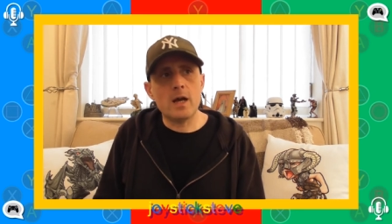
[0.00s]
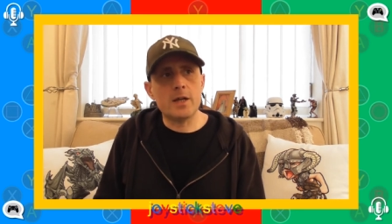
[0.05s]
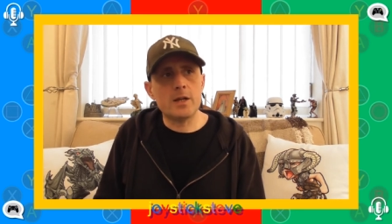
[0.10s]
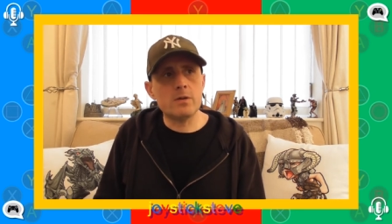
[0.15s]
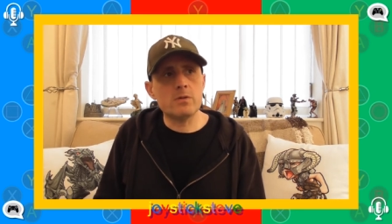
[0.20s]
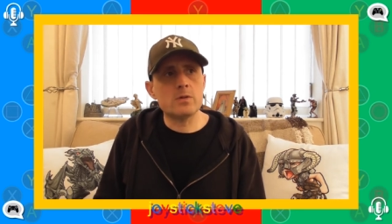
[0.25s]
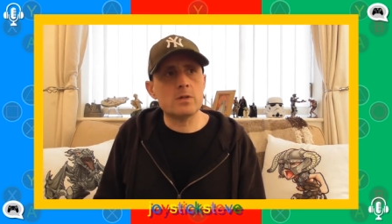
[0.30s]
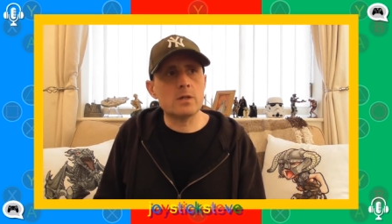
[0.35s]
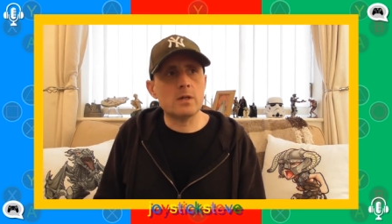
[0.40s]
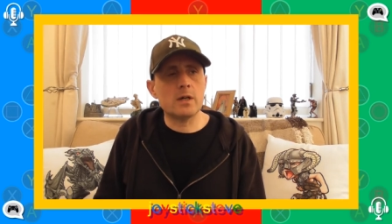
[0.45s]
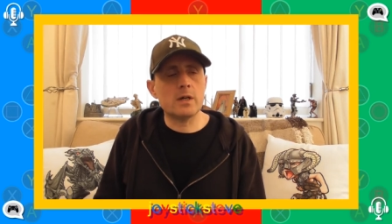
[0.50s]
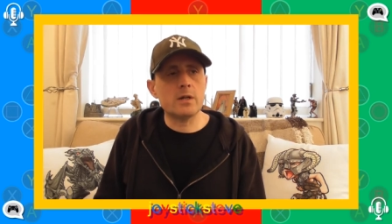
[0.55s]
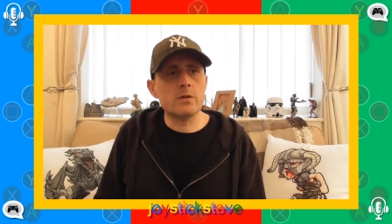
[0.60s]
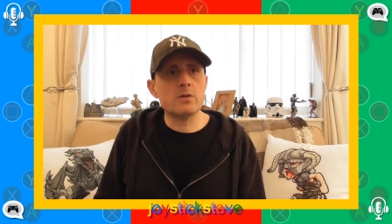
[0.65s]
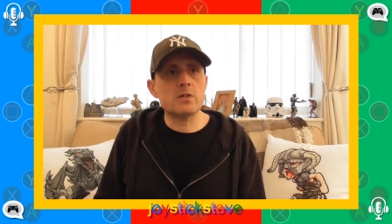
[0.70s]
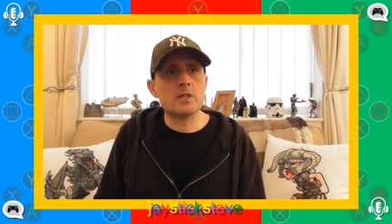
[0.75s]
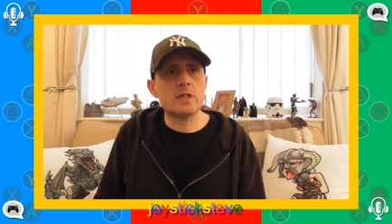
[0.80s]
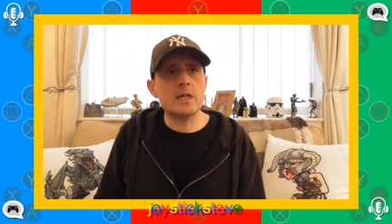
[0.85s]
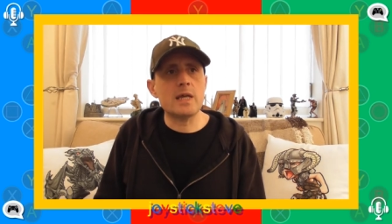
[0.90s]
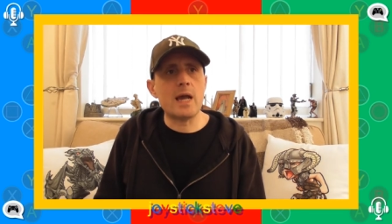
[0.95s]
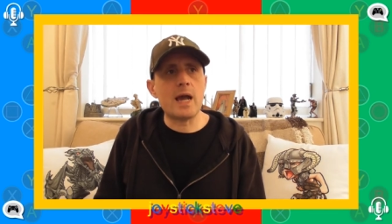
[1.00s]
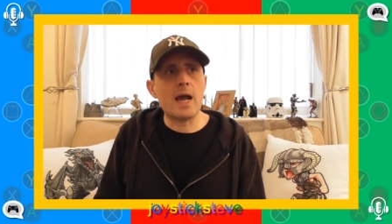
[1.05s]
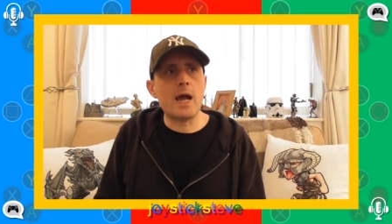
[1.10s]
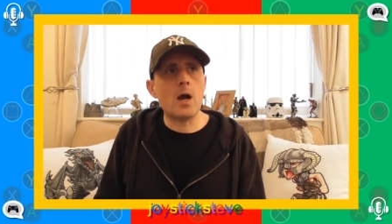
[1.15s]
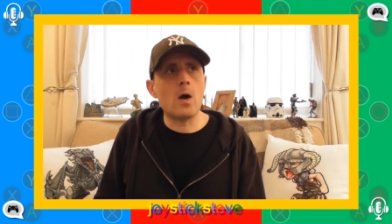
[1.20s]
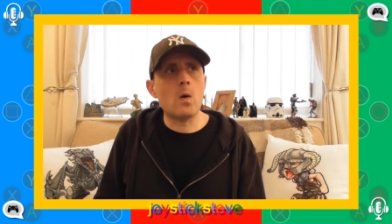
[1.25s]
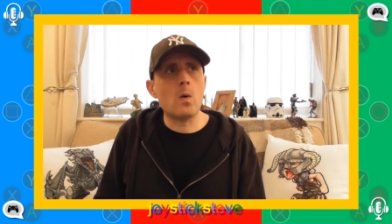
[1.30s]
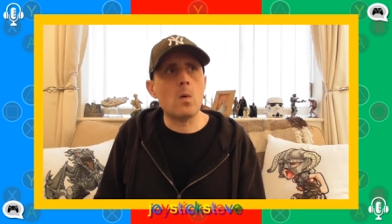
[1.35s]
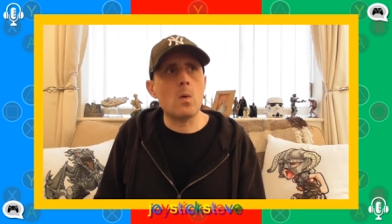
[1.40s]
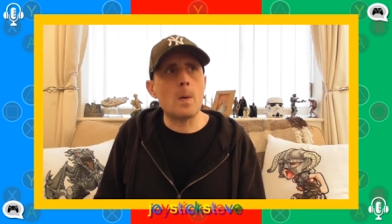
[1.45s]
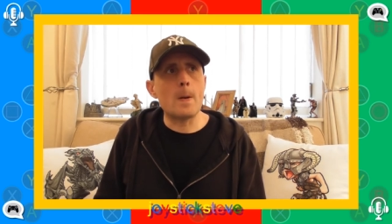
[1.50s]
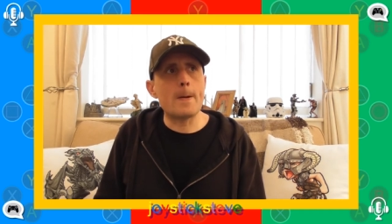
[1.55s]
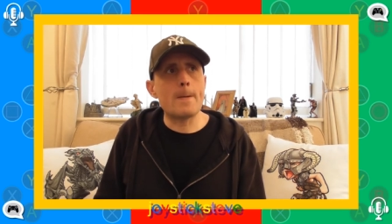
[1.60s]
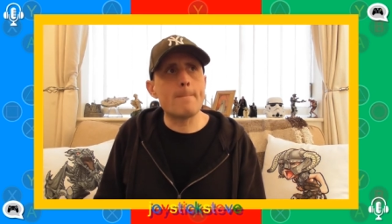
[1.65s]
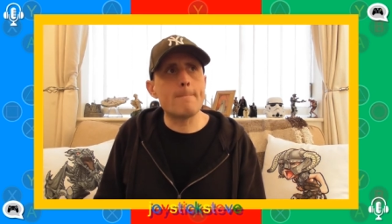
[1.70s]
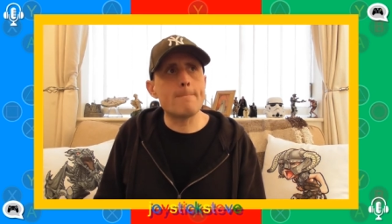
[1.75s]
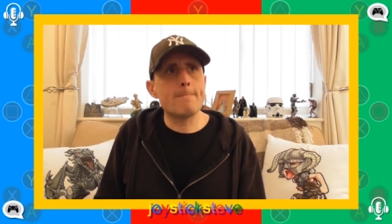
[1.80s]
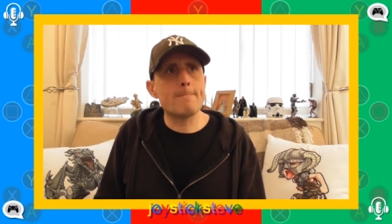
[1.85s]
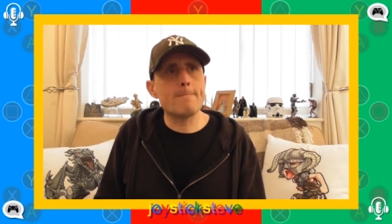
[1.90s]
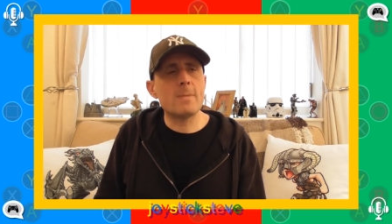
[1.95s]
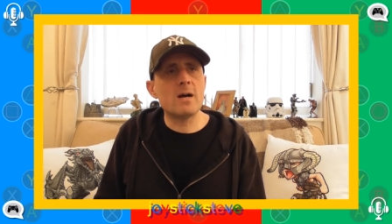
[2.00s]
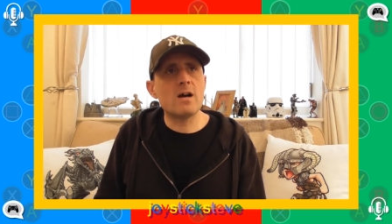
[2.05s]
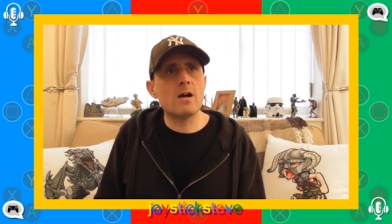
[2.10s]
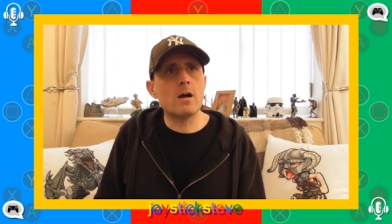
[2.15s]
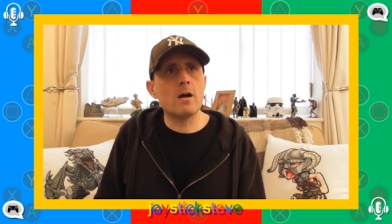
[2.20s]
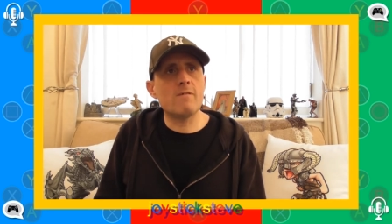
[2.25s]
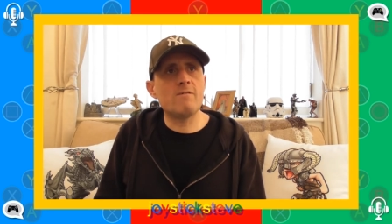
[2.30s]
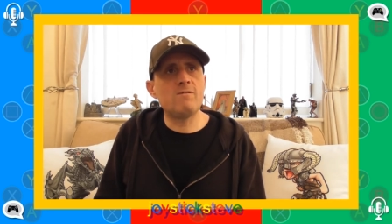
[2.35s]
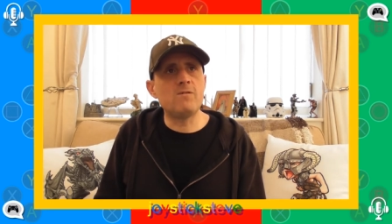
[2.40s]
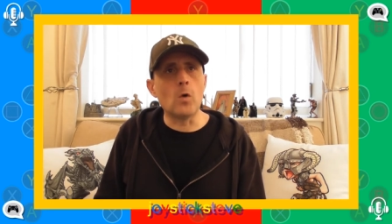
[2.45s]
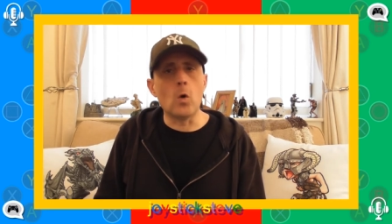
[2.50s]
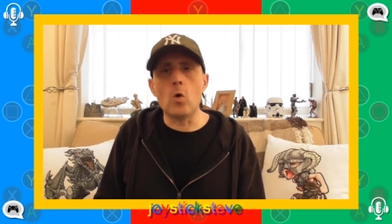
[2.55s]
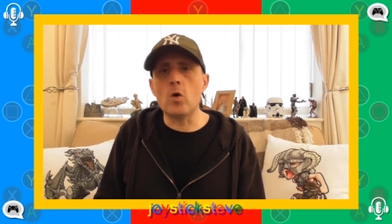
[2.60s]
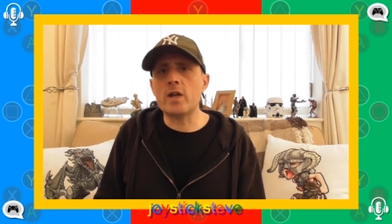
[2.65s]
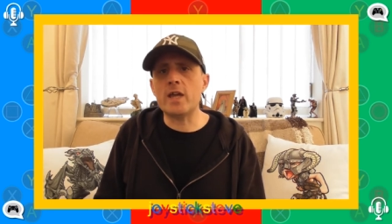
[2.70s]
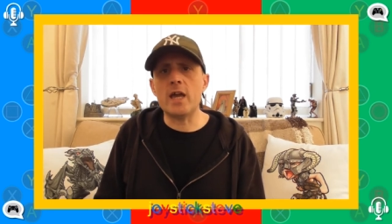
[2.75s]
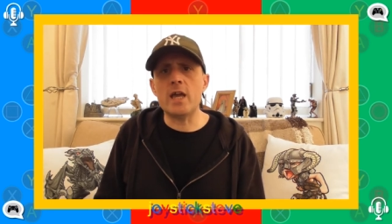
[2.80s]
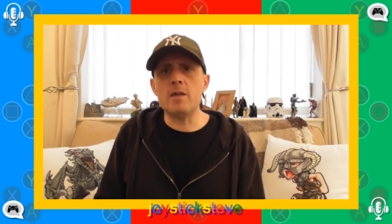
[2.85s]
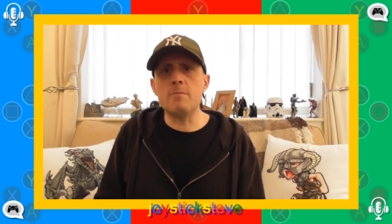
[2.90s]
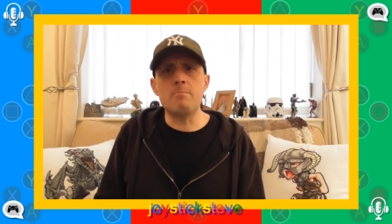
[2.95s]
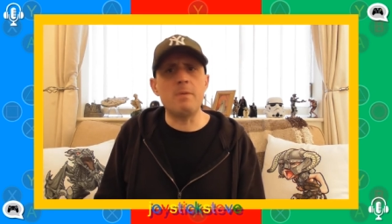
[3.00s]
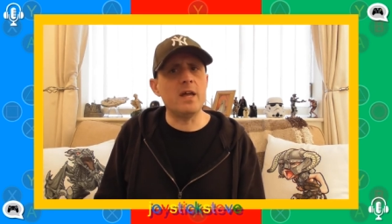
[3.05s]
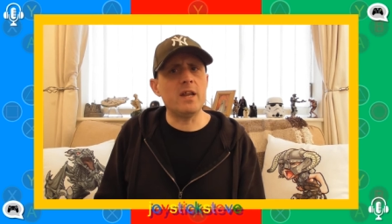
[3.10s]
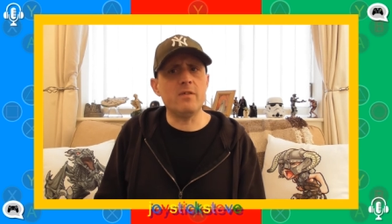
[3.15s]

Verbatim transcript: I don't I don't see how 4K